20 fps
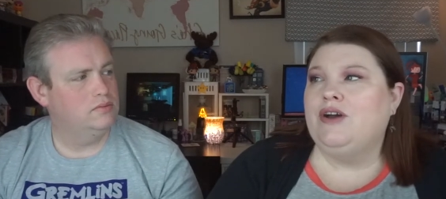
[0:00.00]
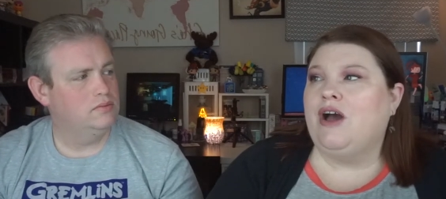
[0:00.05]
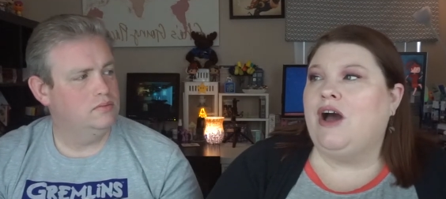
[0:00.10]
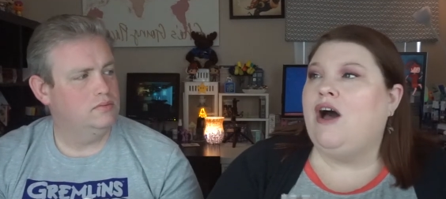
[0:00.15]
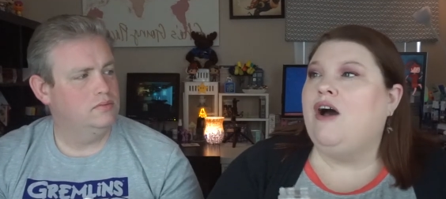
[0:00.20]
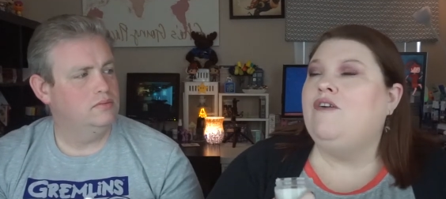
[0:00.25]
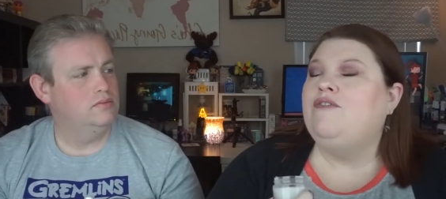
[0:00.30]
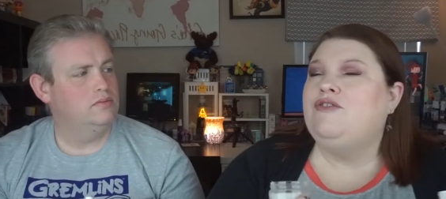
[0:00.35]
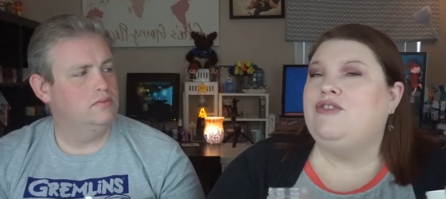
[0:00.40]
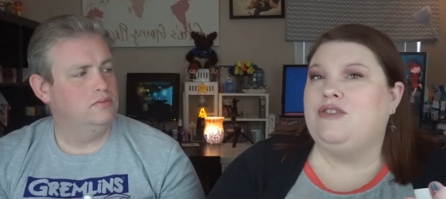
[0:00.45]

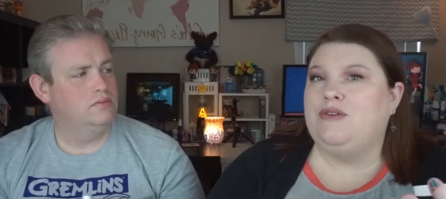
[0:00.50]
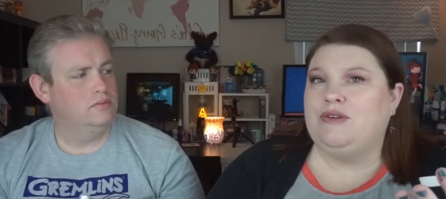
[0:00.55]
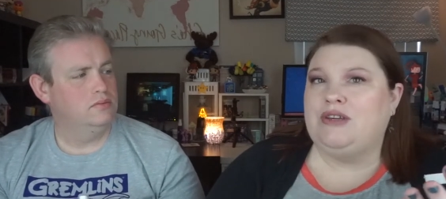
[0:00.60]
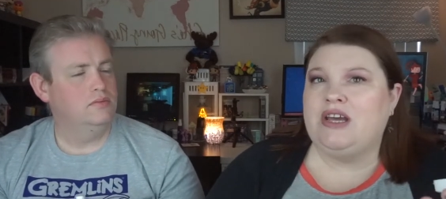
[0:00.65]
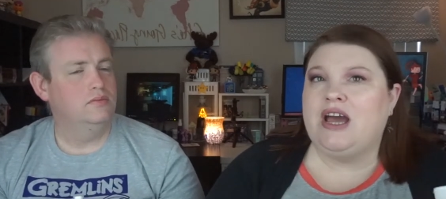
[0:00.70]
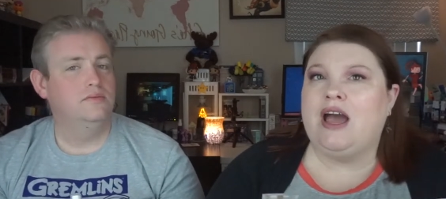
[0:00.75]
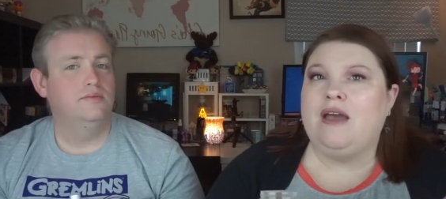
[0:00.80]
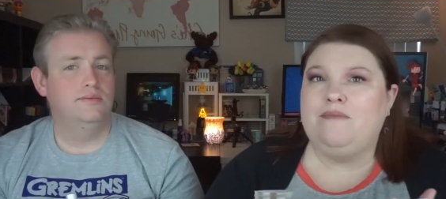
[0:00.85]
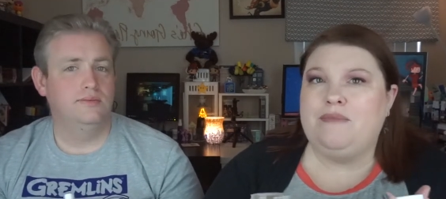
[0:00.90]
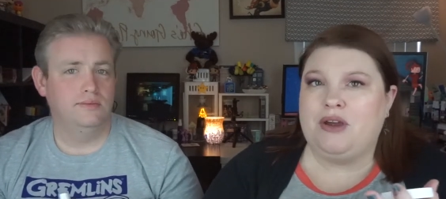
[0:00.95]
Speaker 1: of the
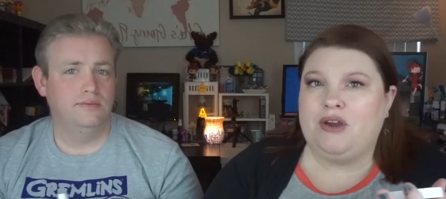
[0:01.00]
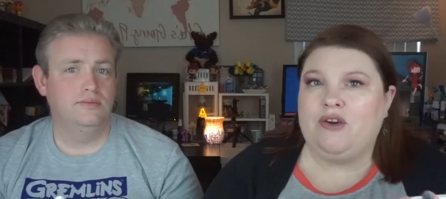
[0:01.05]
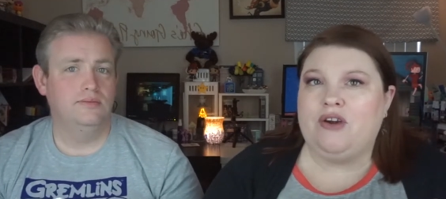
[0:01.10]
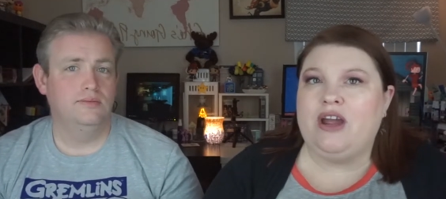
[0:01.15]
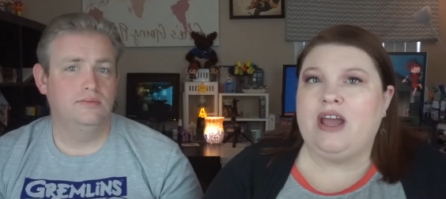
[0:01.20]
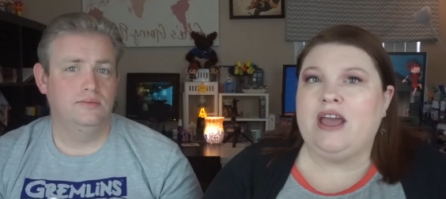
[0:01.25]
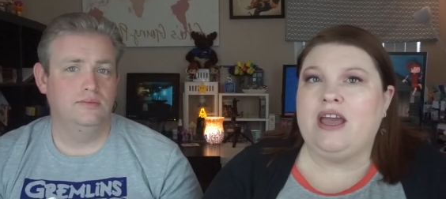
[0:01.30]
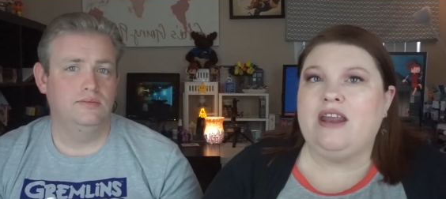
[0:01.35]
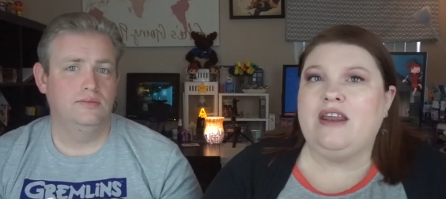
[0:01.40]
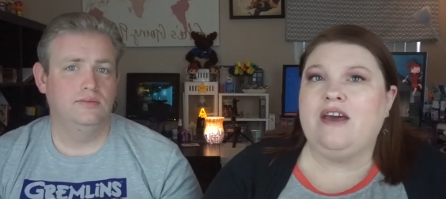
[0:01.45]
time
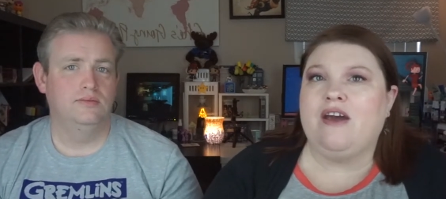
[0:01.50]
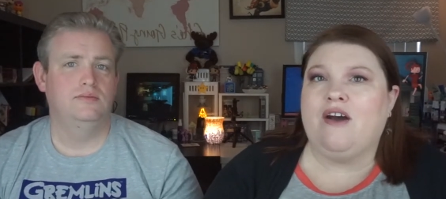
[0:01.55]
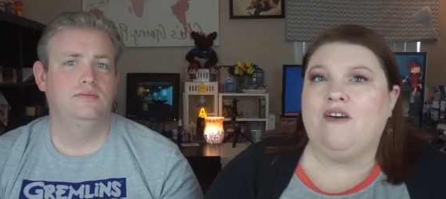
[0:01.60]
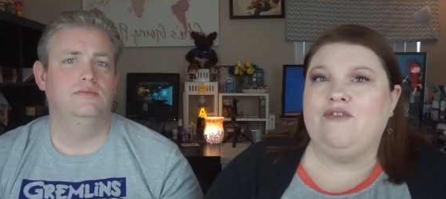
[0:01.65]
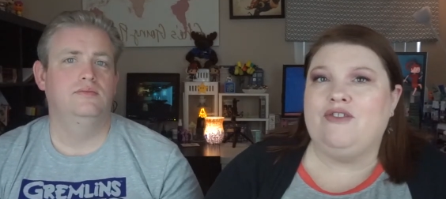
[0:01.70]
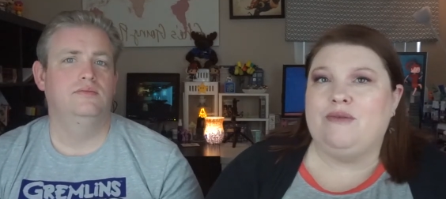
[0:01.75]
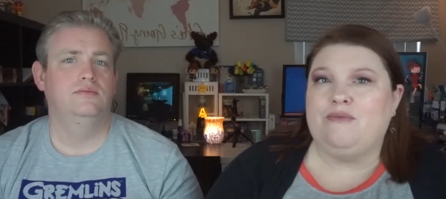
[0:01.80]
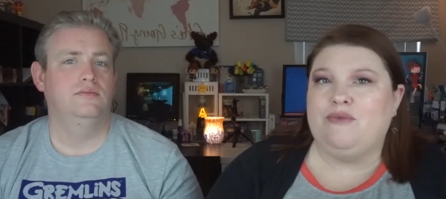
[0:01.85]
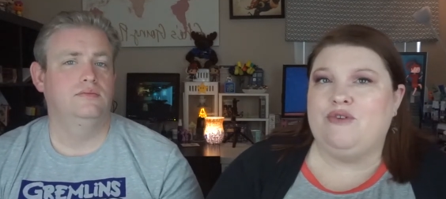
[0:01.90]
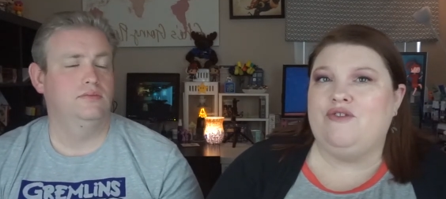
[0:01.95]
period
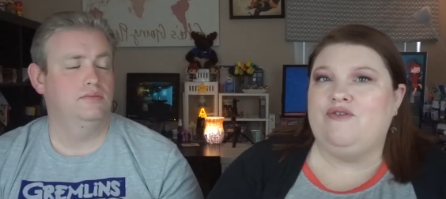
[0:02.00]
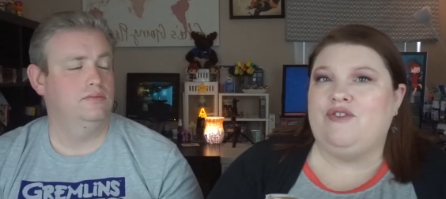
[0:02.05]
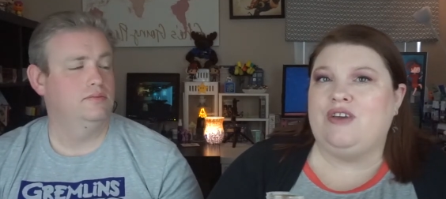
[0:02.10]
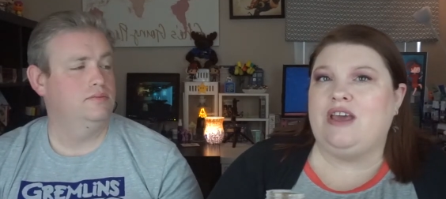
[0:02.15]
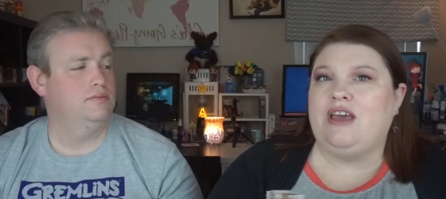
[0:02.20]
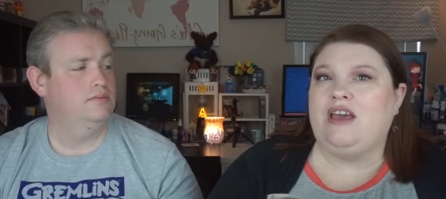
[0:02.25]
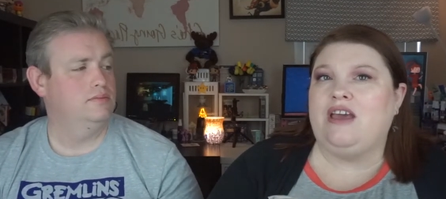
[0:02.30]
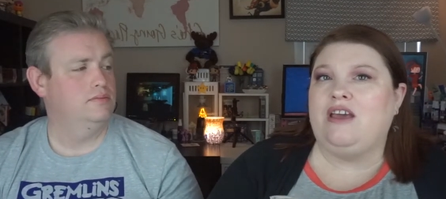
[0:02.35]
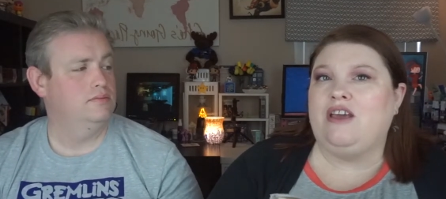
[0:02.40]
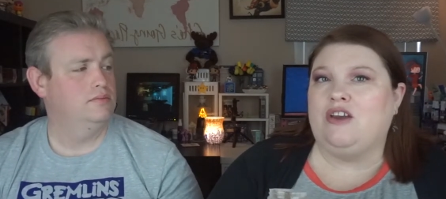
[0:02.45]
of the
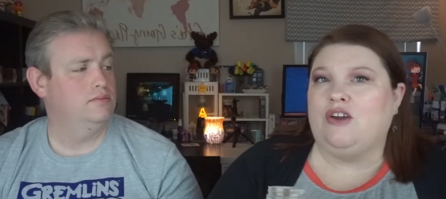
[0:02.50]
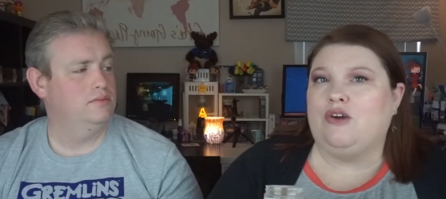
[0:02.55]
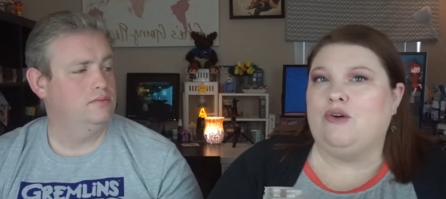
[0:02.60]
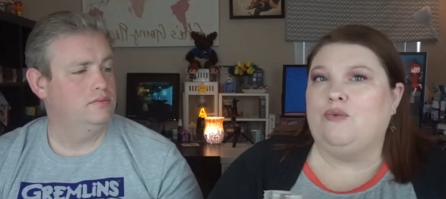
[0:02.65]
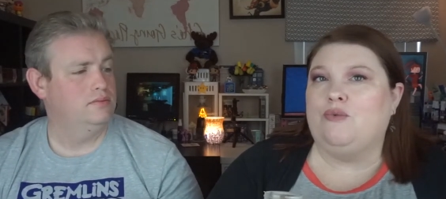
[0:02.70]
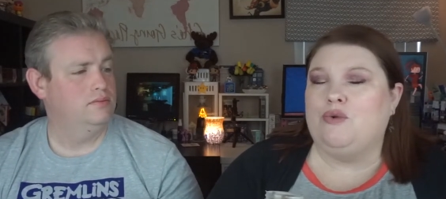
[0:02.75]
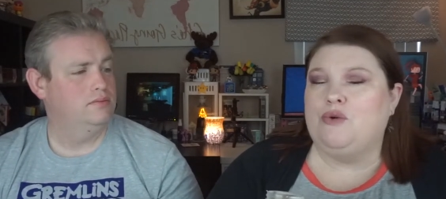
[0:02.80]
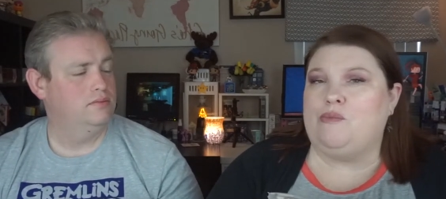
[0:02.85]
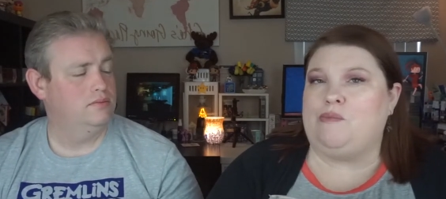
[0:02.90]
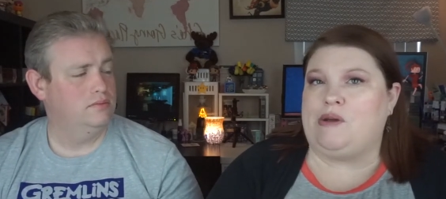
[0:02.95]
movie, you know,
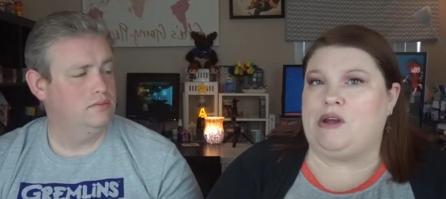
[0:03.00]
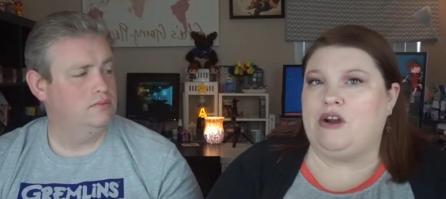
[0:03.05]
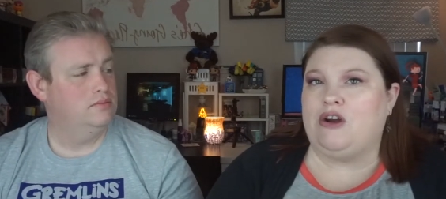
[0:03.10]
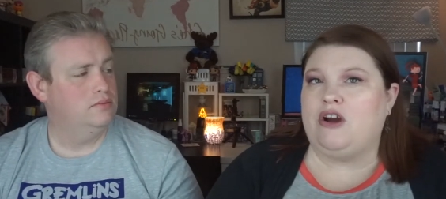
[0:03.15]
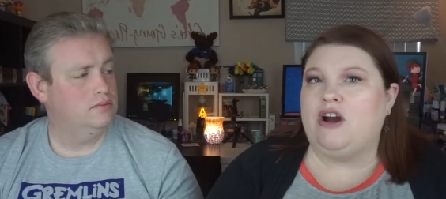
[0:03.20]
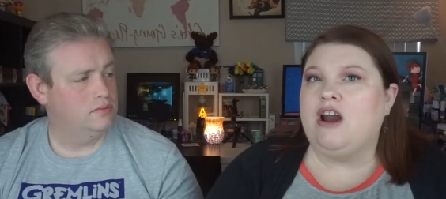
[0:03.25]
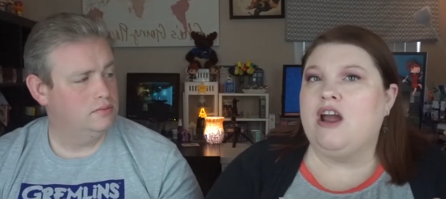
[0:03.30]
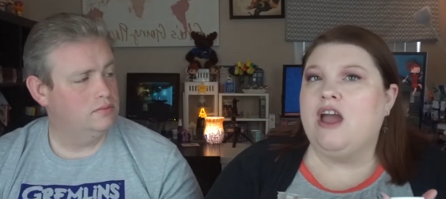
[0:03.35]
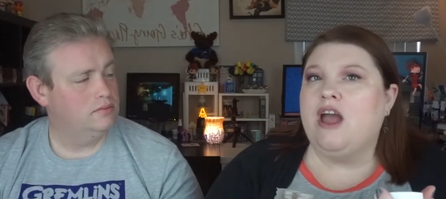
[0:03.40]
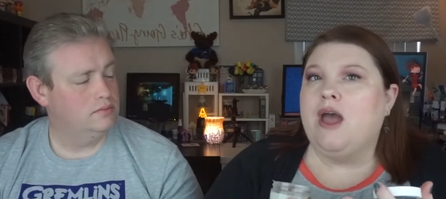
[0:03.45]
root
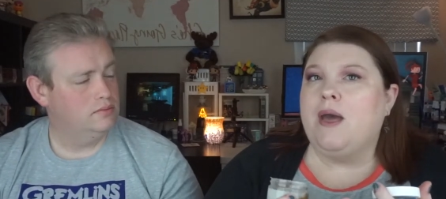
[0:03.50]
beer.